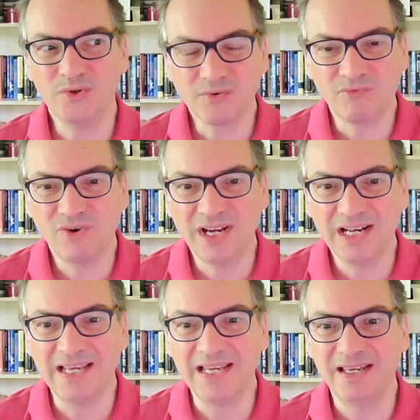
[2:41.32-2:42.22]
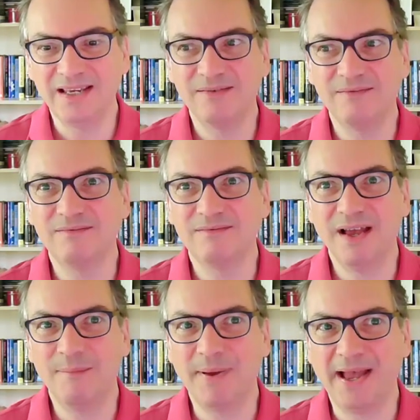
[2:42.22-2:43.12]
really
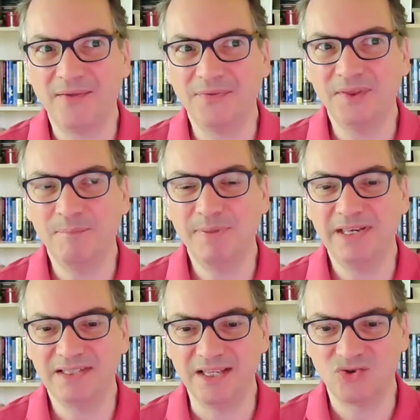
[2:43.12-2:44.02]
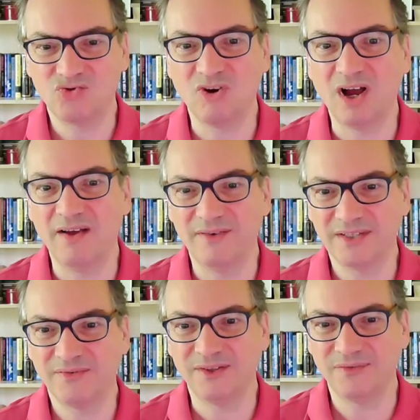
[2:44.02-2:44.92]
about the business
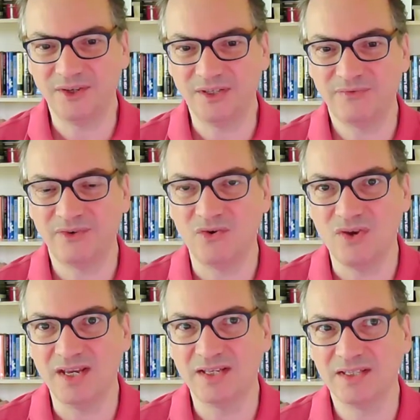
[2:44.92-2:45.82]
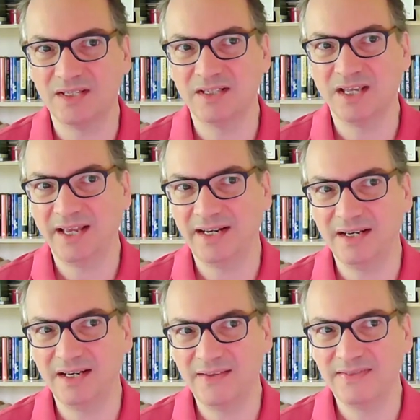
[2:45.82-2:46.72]
drivers for the first few years, and
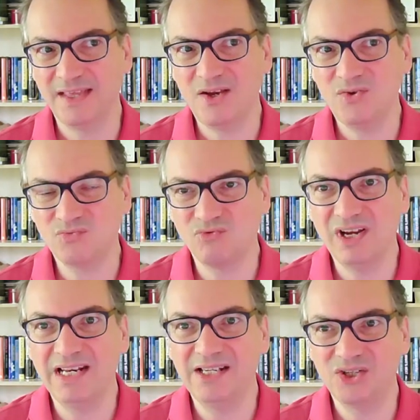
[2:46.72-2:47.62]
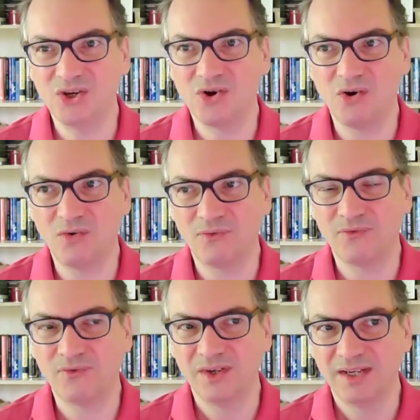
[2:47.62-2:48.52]
those really took
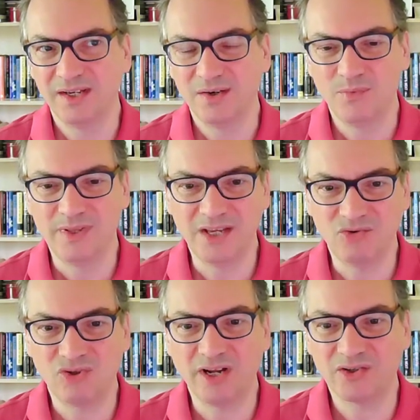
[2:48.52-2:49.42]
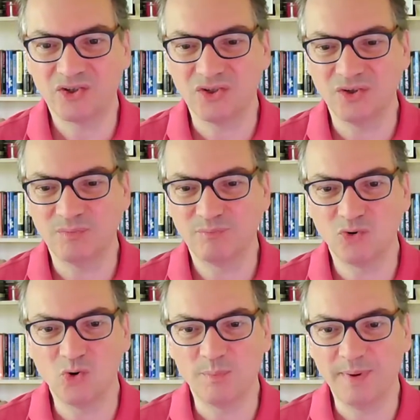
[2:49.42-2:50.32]
off with the introduction of
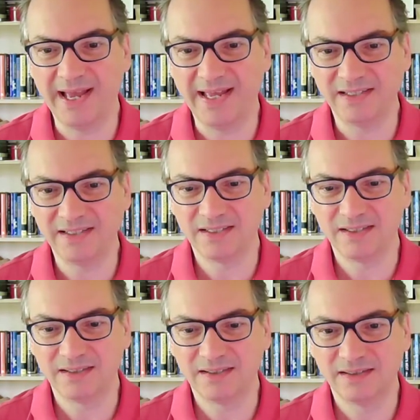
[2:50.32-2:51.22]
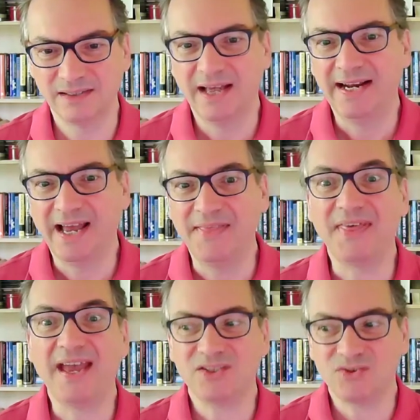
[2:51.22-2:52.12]
broadband, and
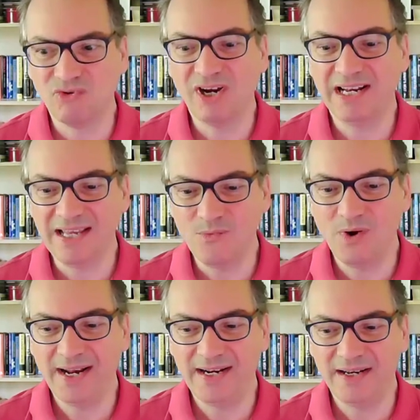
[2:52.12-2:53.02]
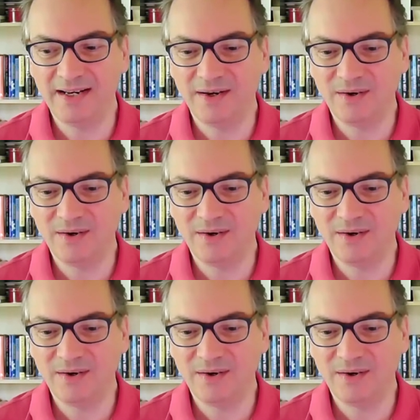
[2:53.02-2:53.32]
that's really when